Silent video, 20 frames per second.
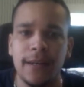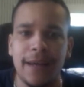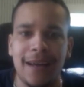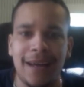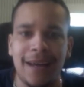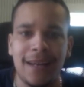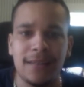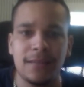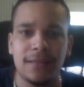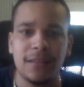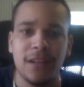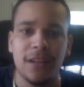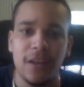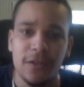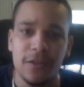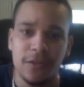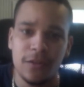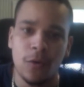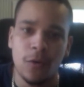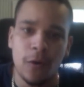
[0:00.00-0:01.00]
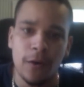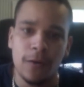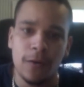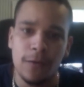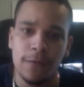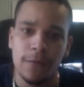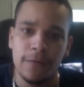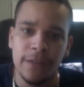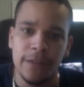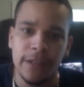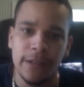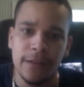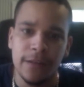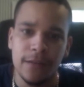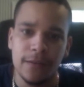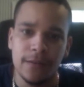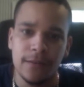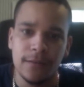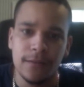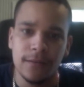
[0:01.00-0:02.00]
as historical
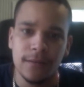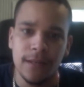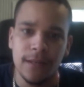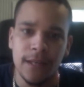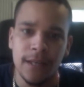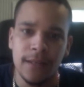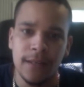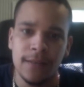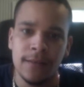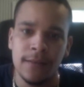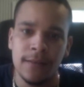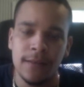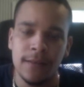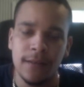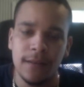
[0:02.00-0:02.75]
figures in